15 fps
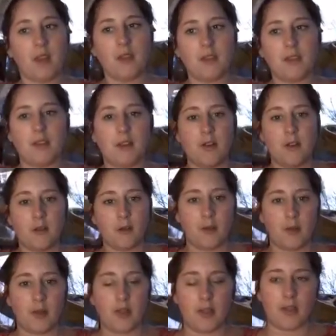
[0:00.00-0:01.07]
so
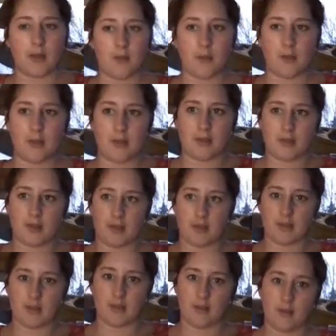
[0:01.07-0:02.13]
it was
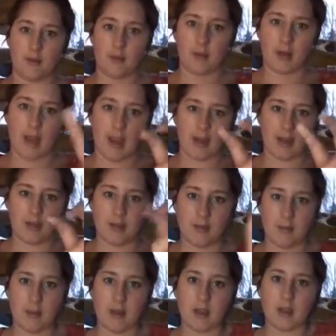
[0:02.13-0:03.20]
considered more
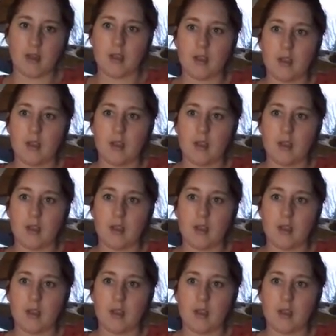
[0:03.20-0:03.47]
academic